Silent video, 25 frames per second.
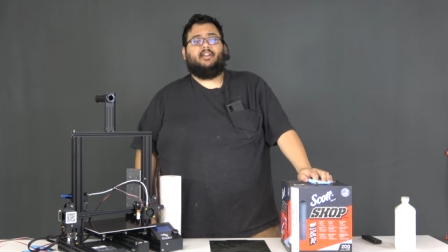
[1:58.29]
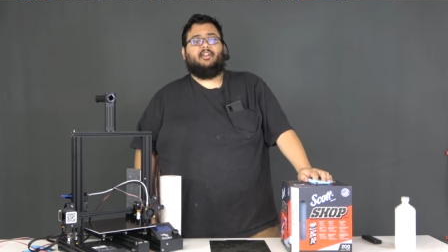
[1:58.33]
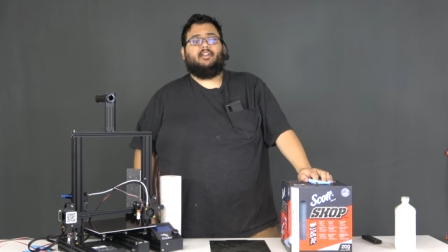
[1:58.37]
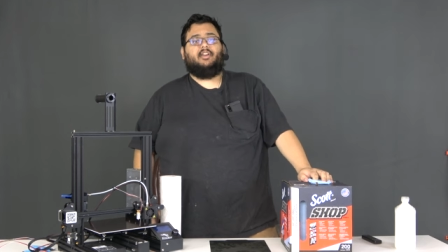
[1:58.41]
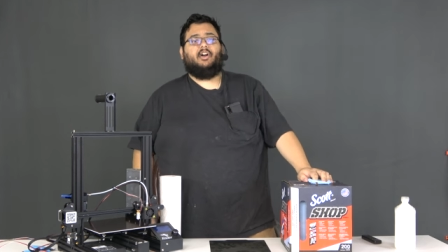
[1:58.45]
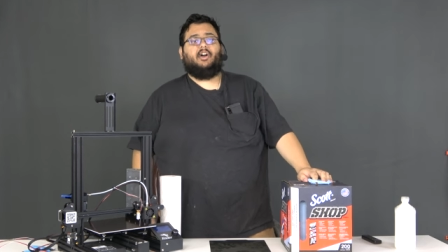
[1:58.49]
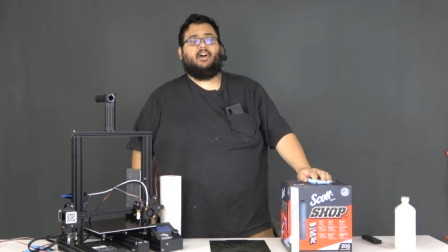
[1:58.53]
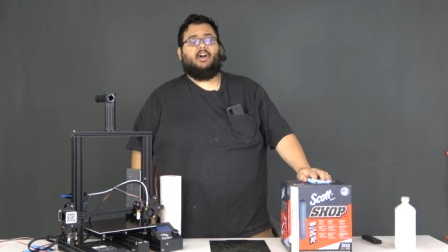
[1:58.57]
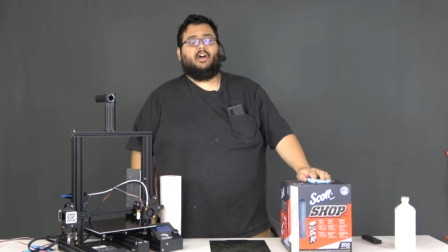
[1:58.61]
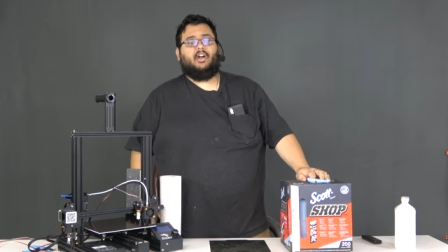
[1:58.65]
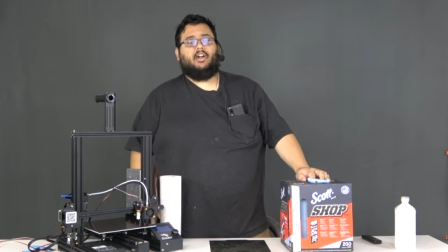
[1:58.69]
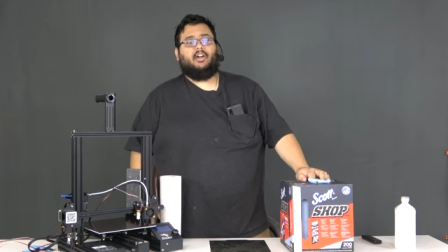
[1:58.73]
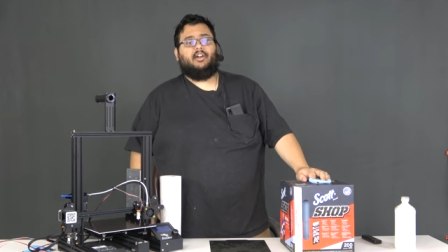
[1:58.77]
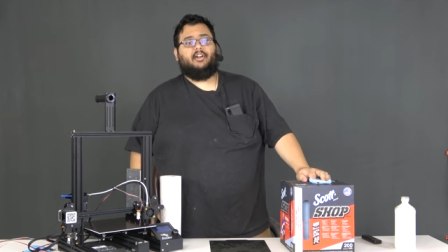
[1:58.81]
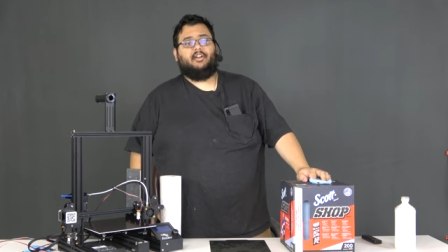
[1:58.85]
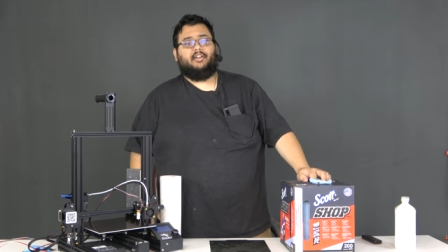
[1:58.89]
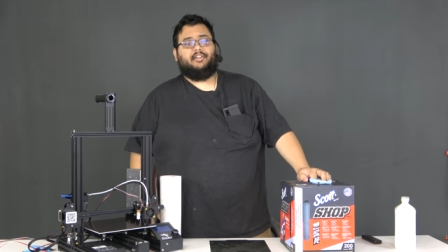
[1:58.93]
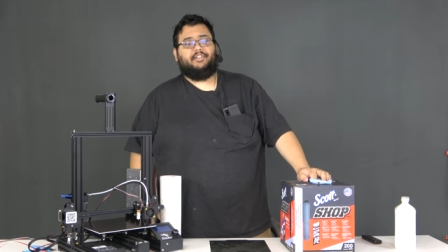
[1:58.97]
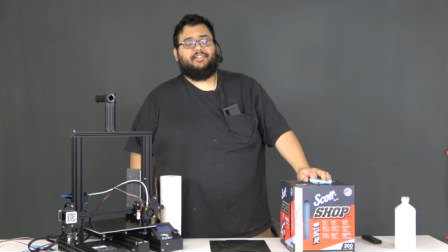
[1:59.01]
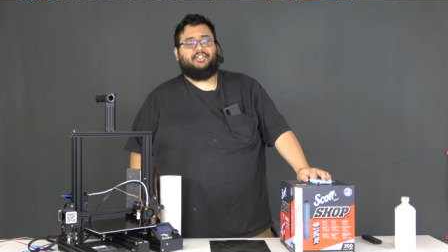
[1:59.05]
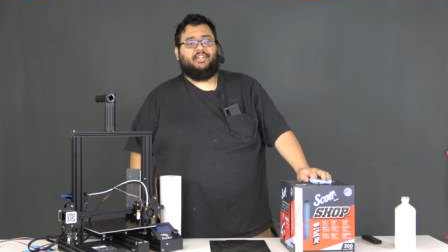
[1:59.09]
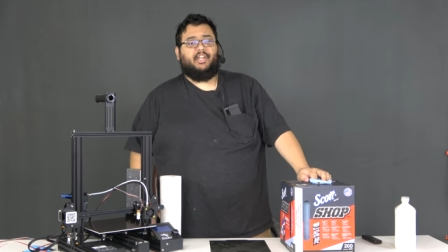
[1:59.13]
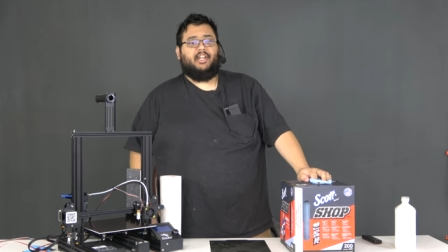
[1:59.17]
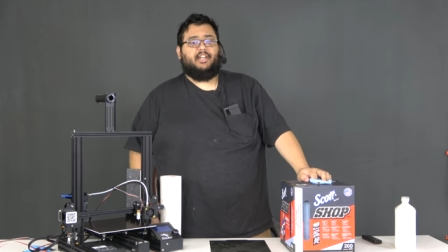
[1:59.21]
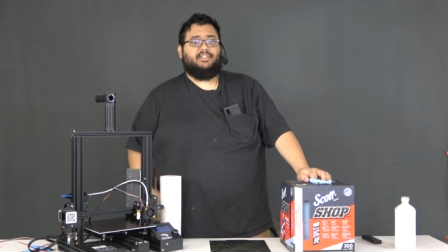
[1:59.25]
a car
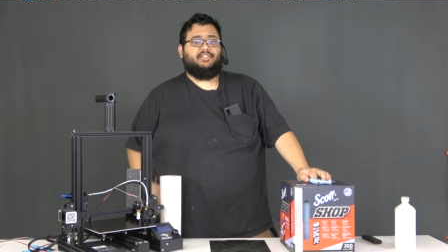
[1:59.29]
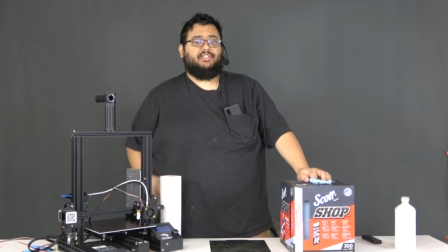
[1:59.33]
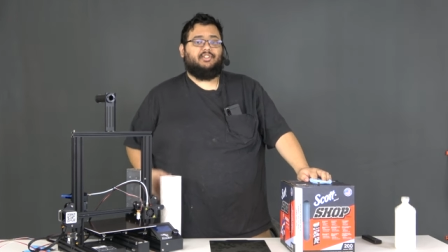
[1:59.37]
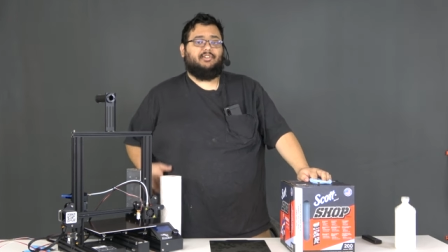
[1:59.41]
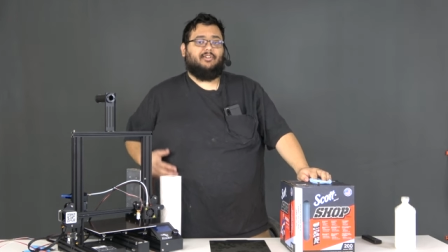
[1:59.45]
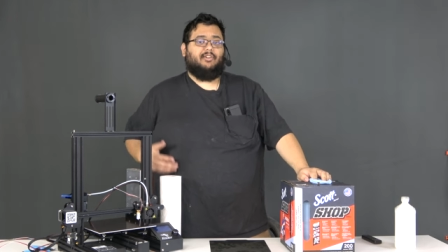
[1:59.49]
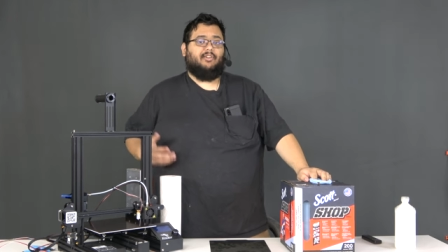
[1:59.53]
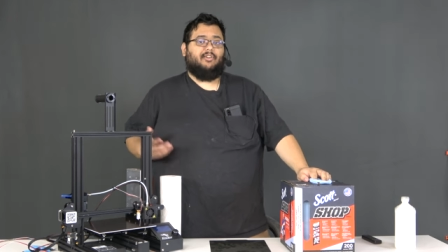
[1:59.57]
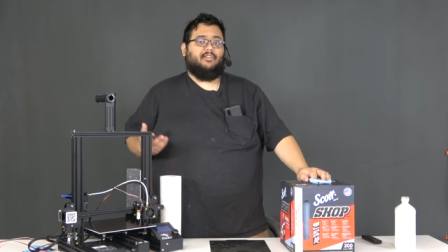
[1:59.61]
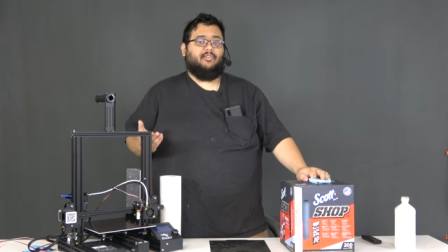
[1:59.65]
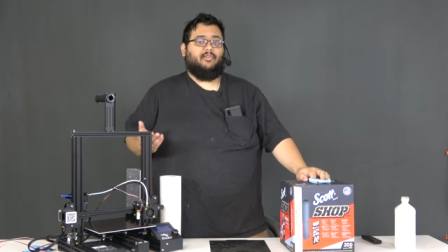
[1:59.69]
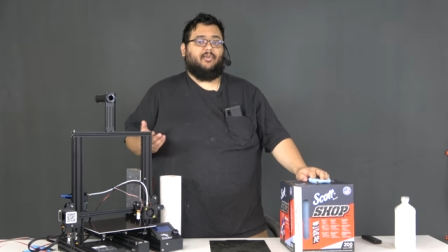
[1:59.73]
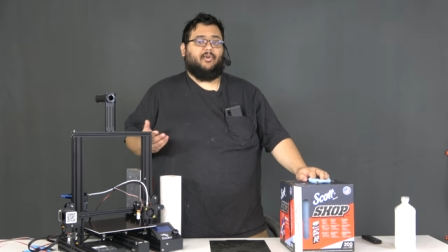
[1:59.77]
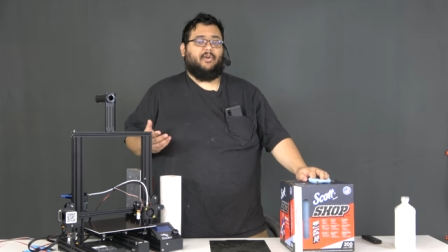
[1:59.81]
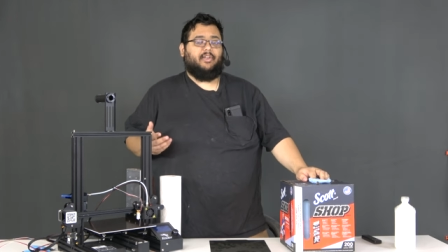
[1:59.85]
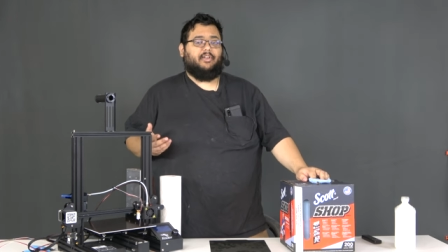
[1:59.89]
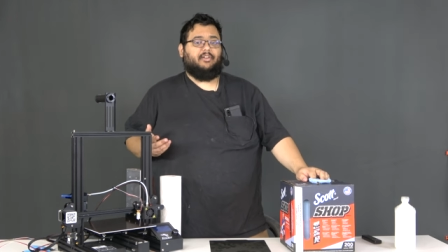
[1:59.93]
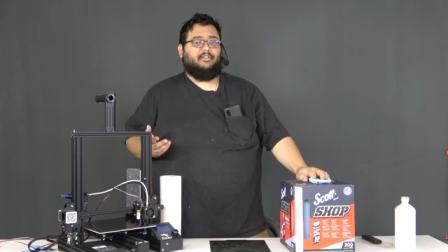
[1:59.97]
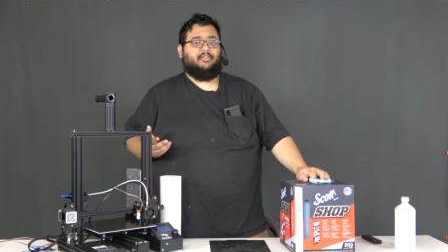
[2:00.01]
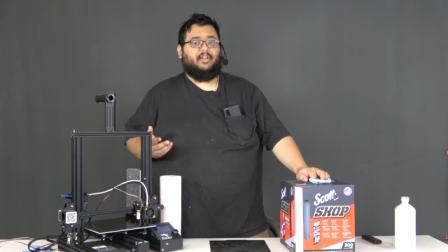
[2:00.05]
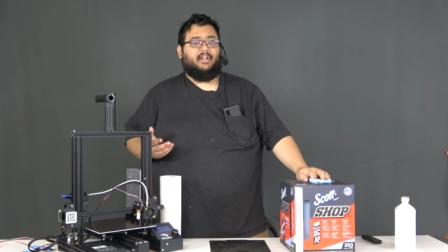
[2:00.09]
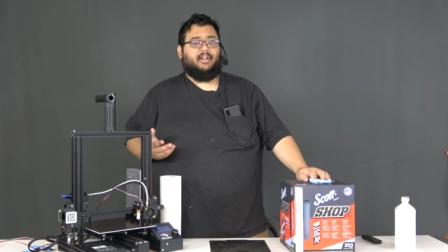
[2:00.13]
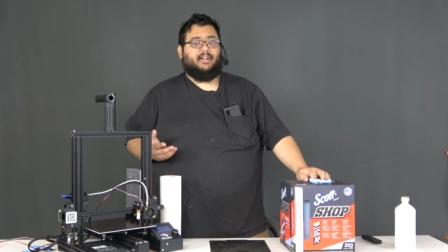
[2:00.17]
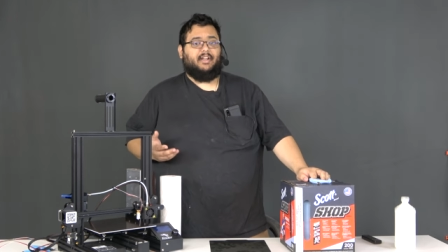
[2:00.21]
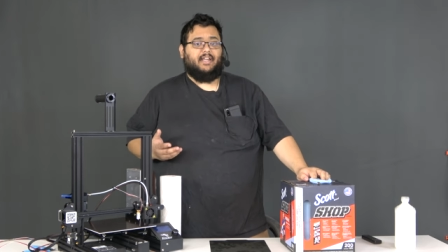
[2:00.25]
and changed your own
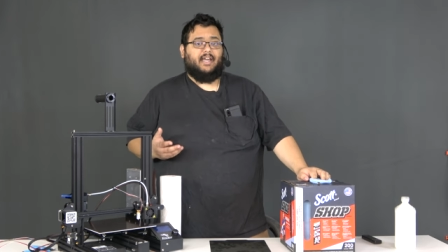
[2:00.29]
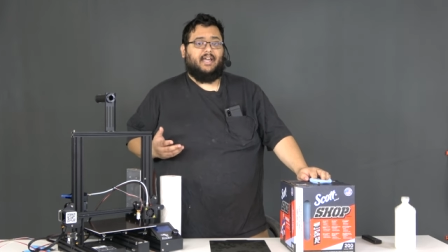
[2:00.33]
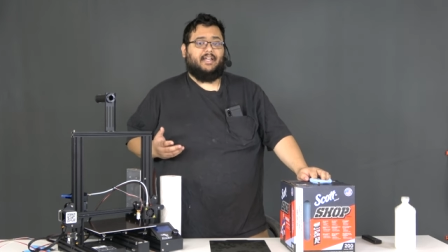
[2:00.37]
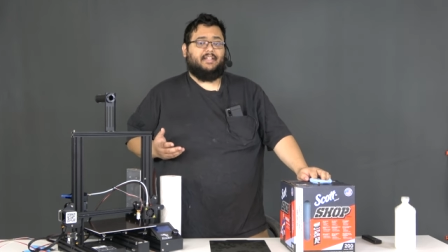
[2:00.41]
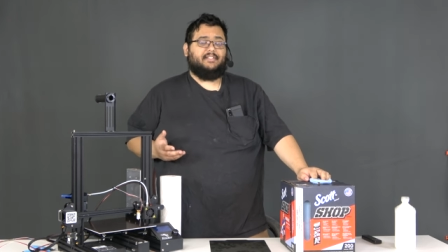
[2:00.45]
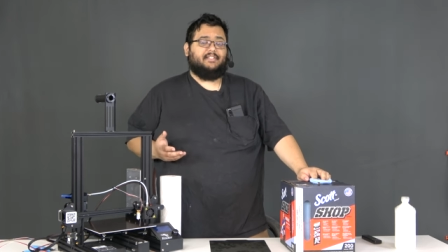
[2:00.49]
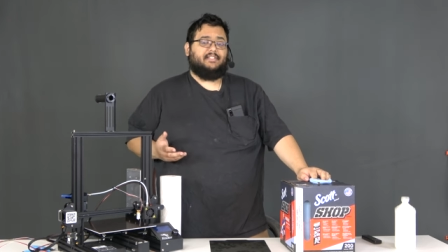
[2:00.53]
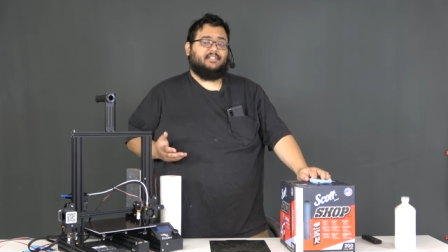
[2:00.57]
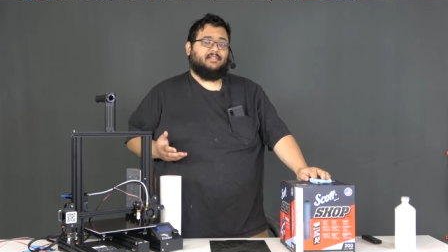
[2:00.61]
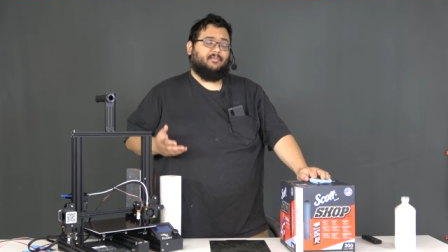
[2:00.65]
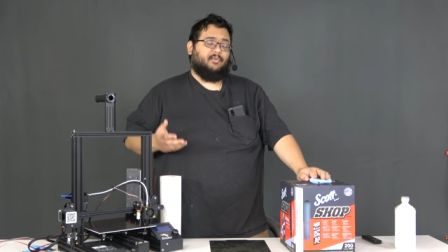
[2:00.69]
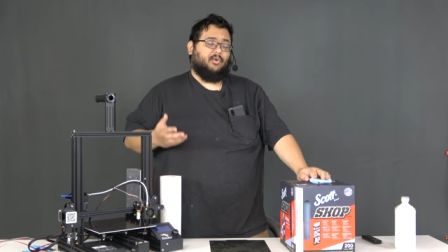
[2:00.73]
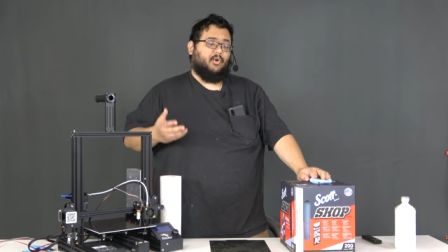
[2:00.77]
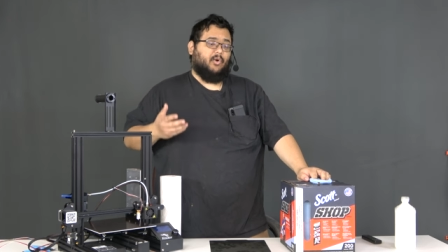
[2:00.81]
oil and gotten some